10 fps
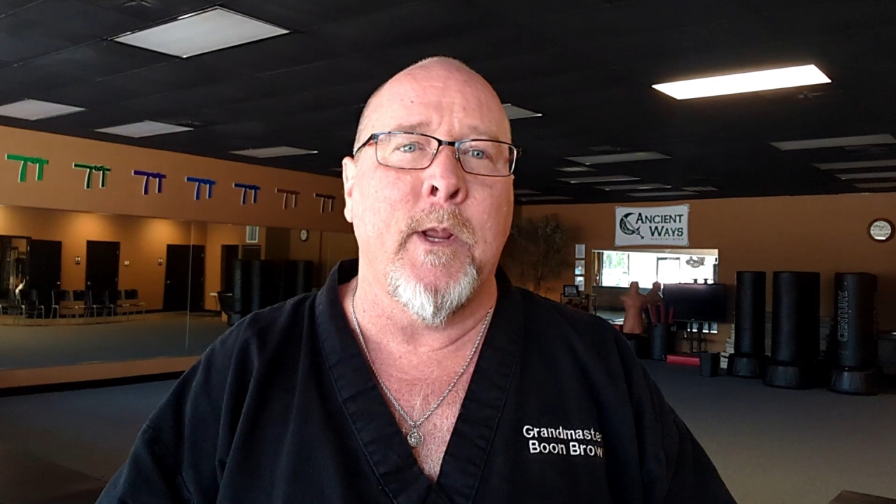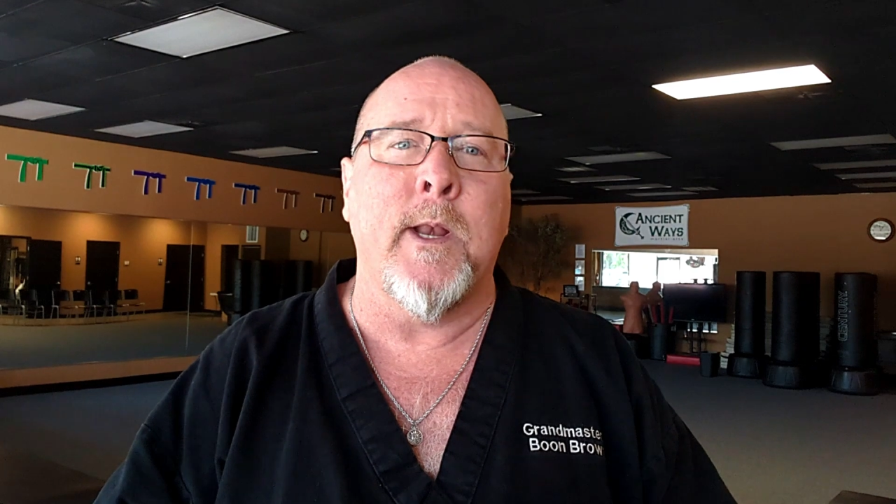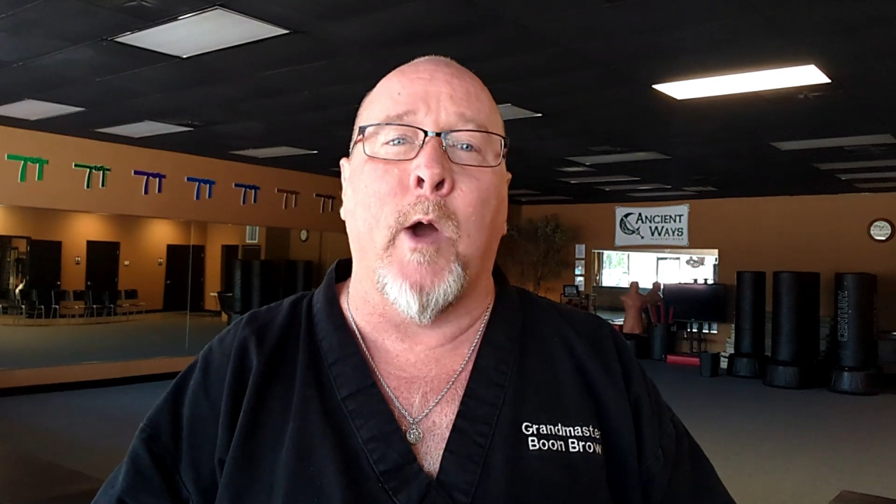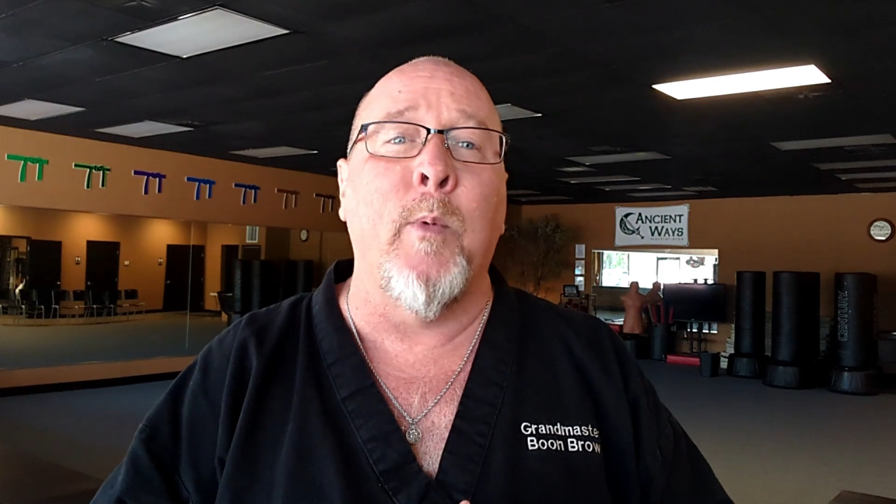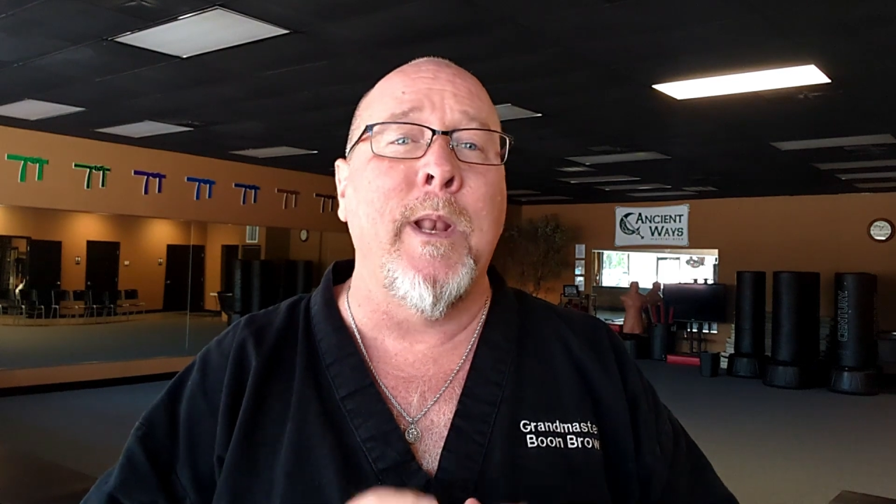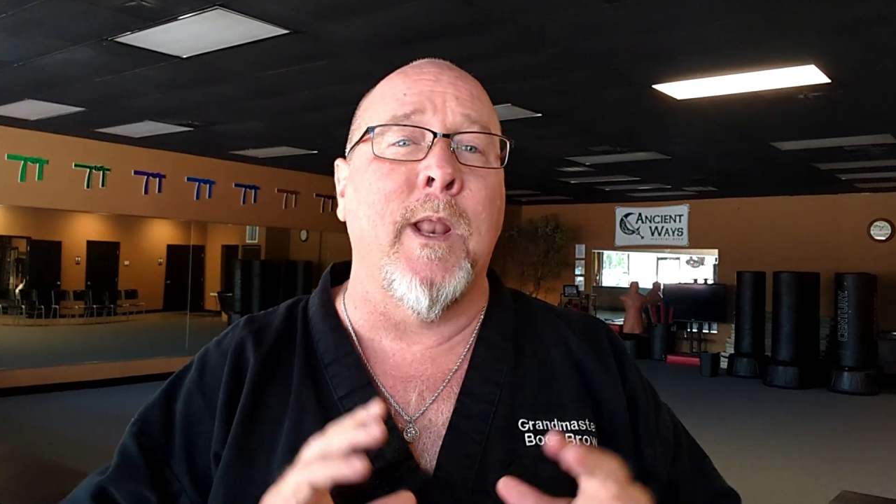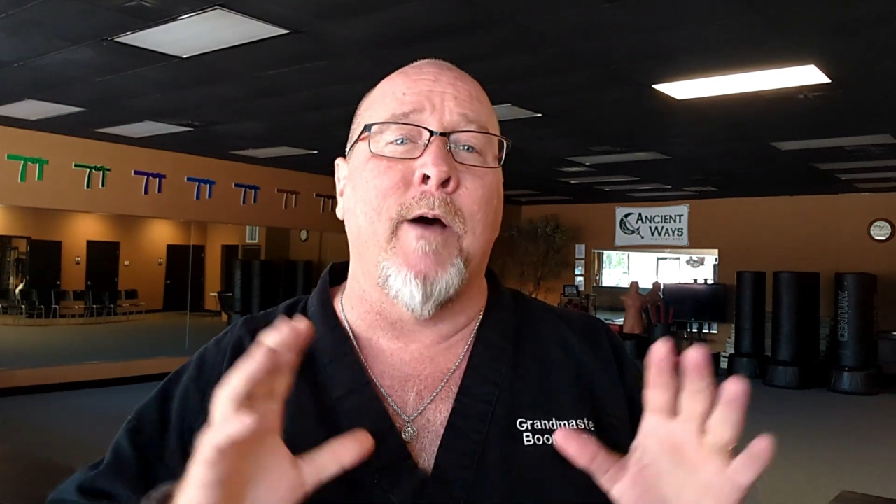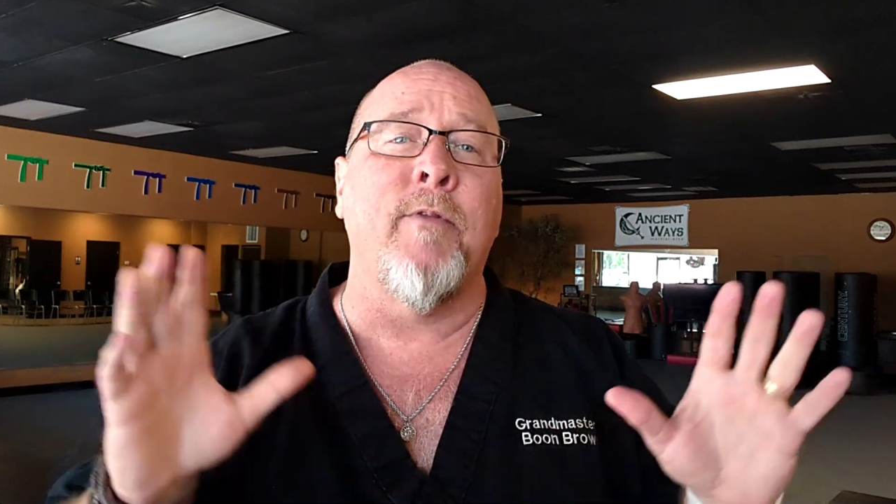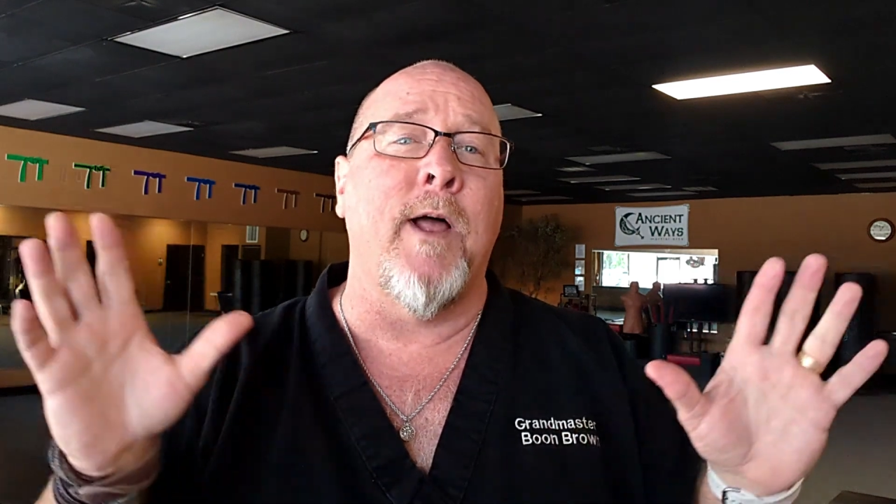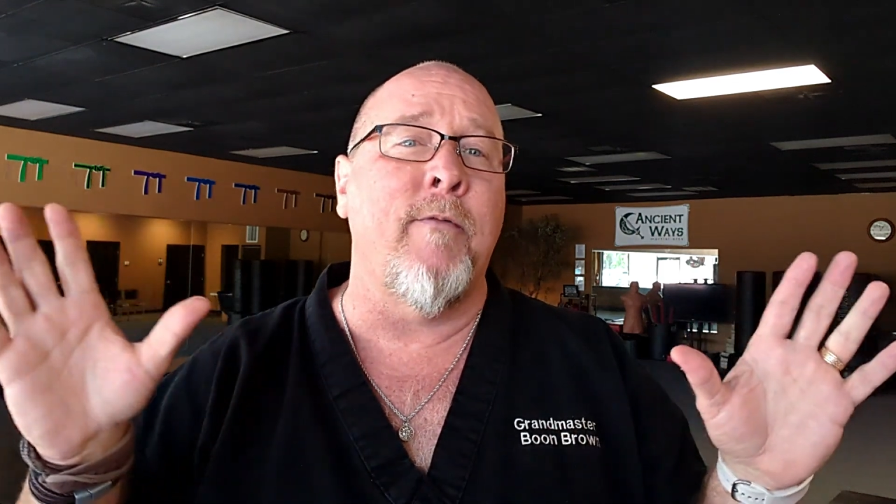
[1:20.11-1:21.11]
Now, we
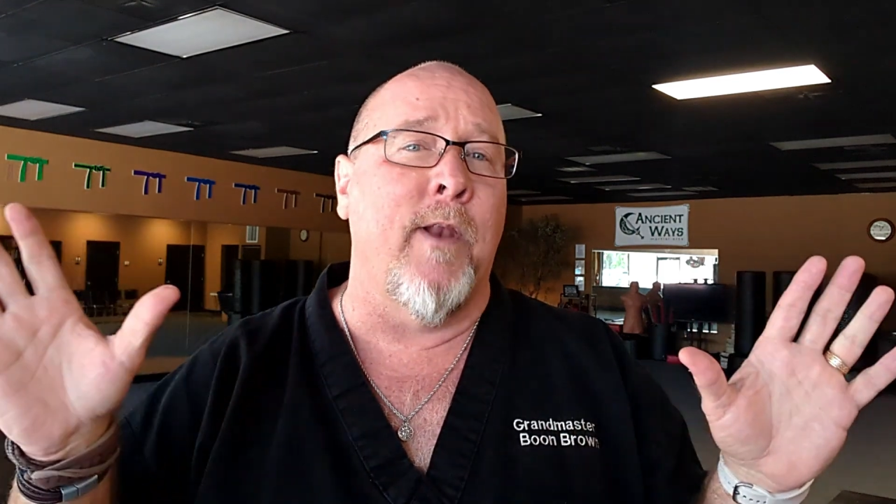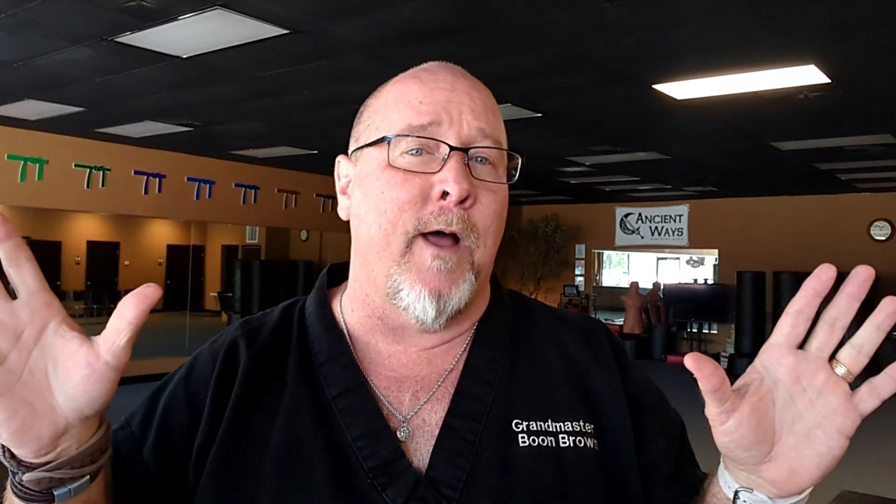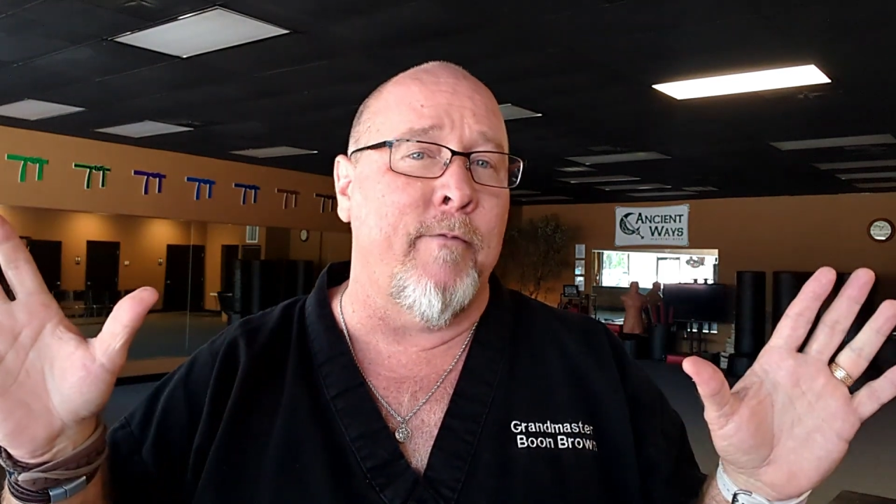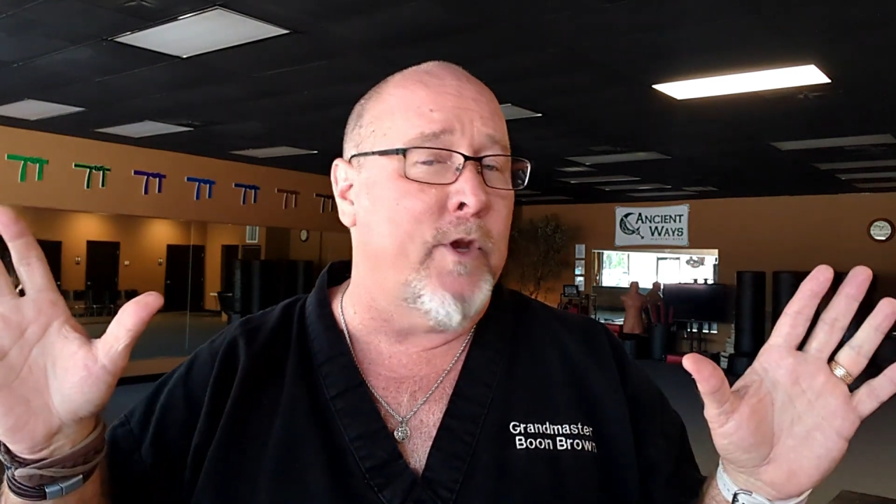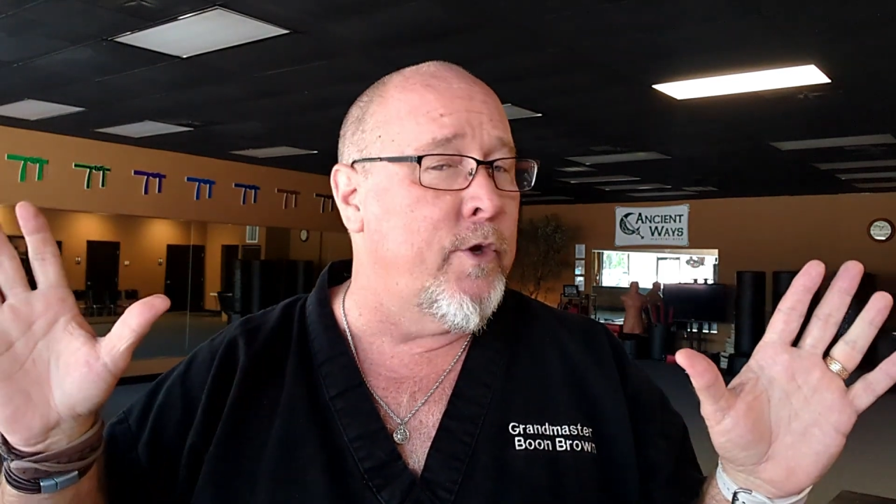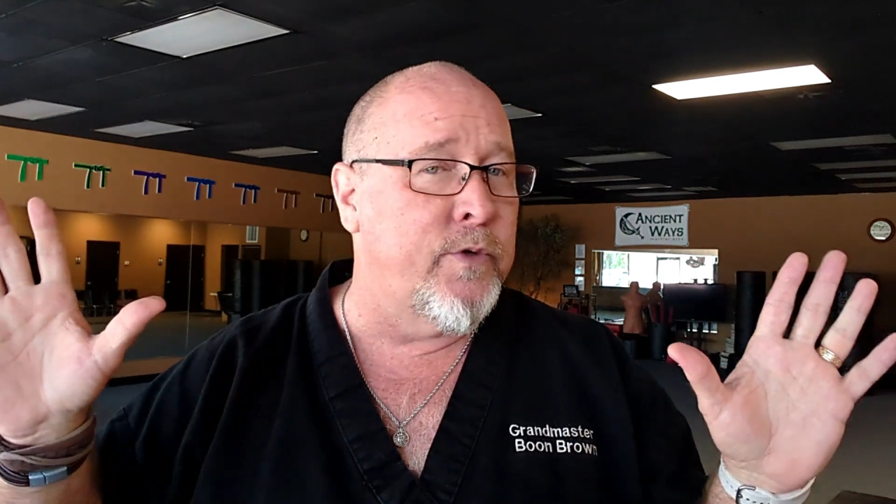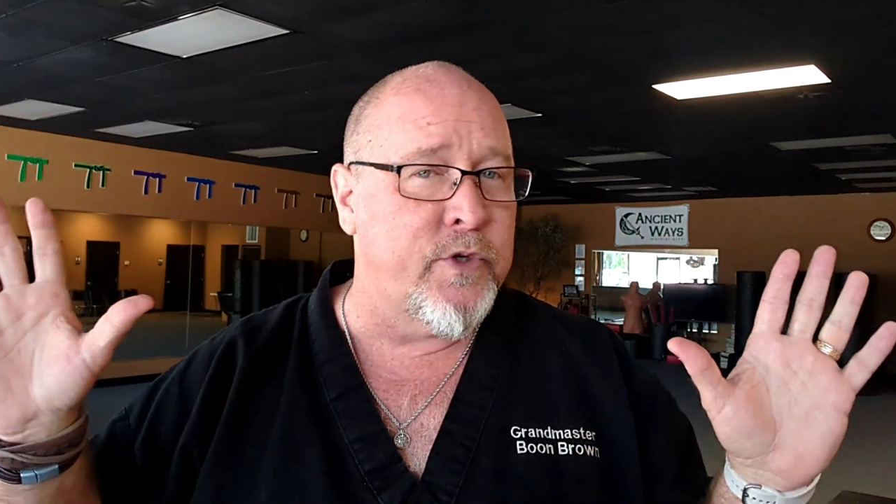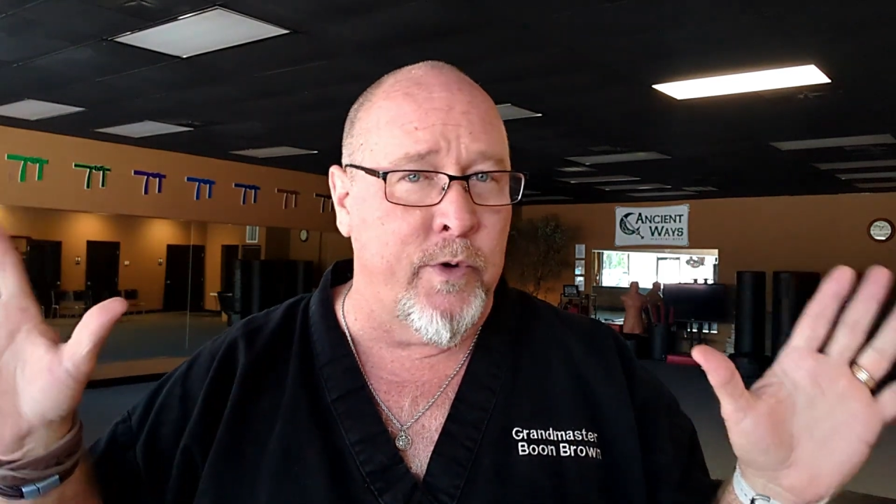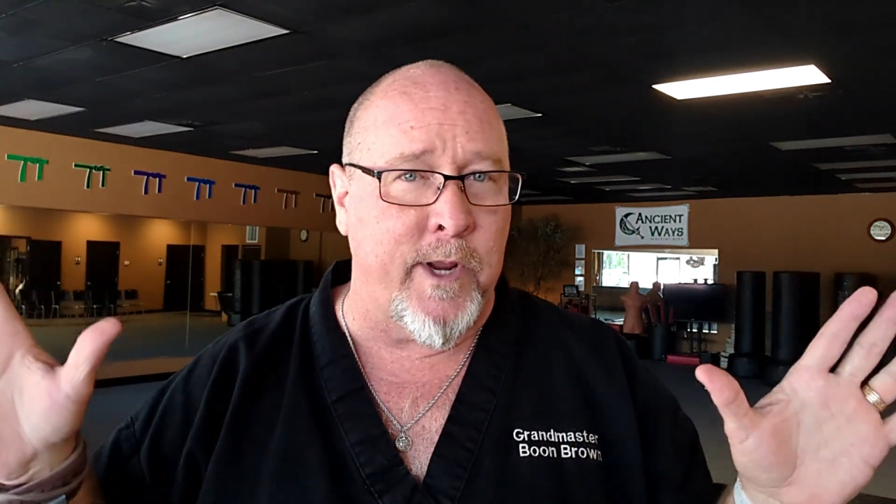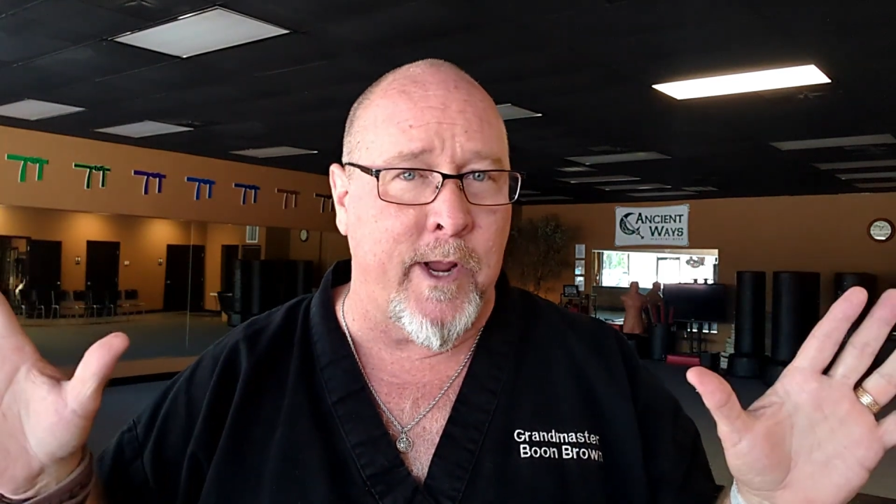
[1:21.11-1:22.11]
love, love, love the new
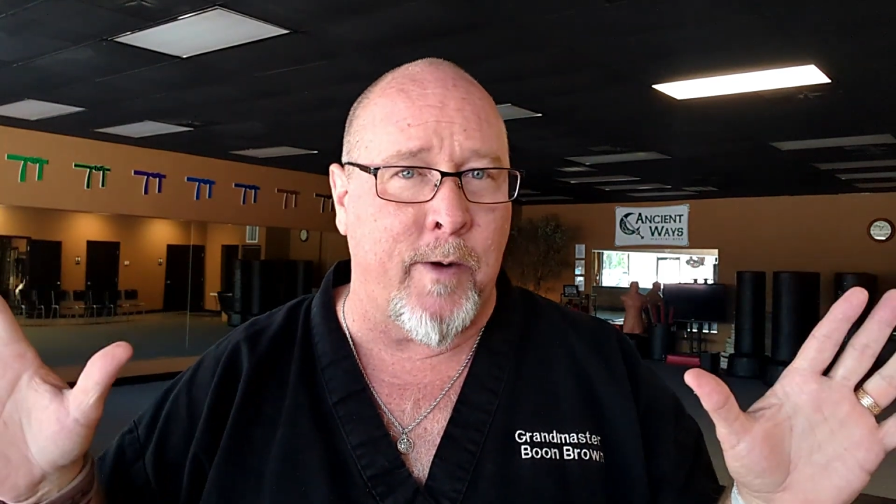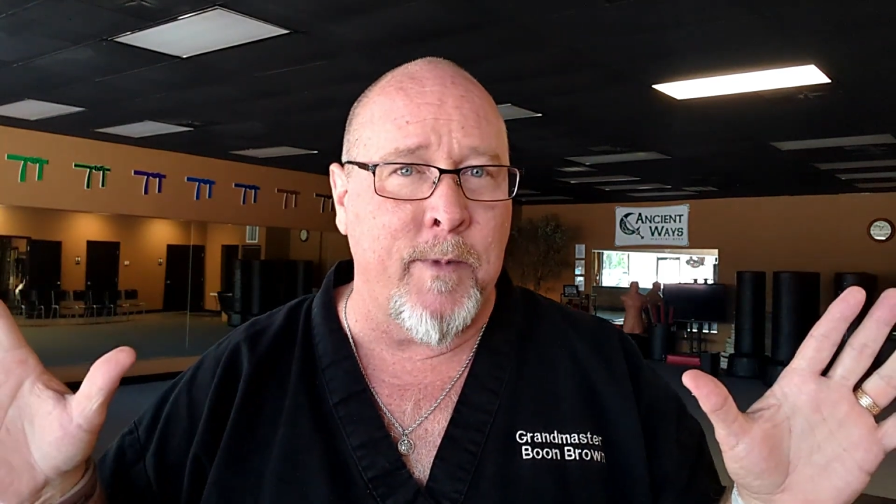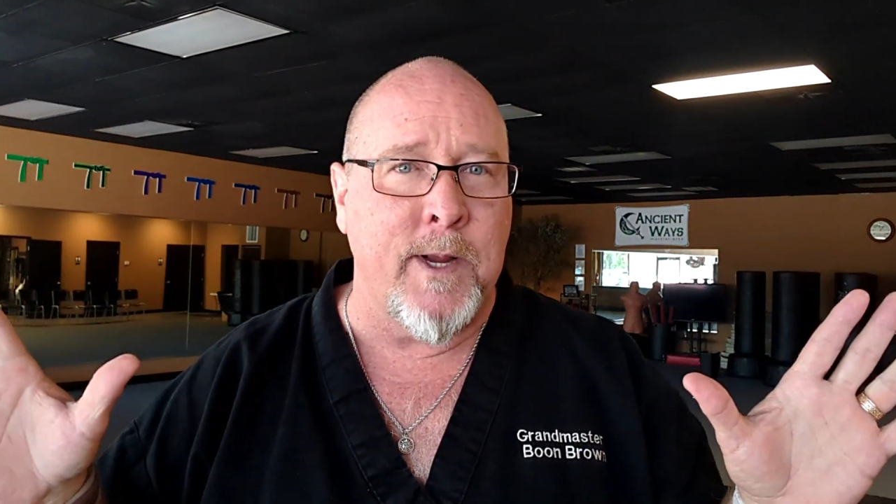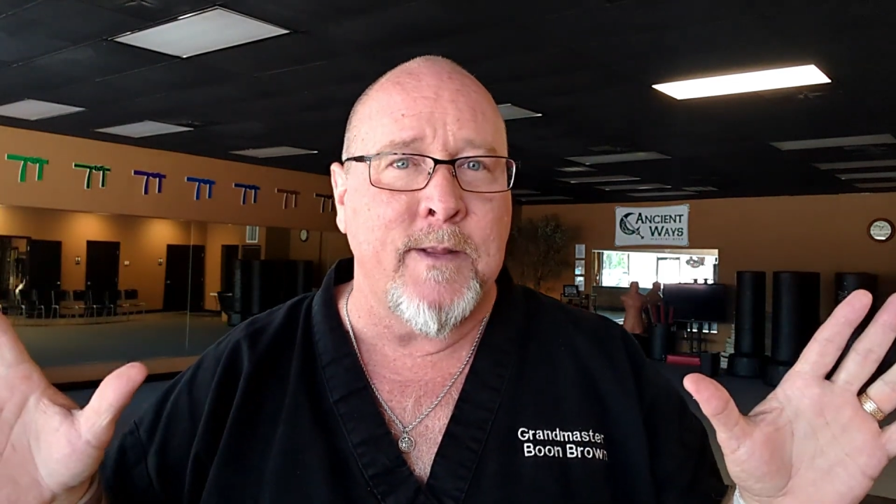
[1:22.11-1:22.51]
studio.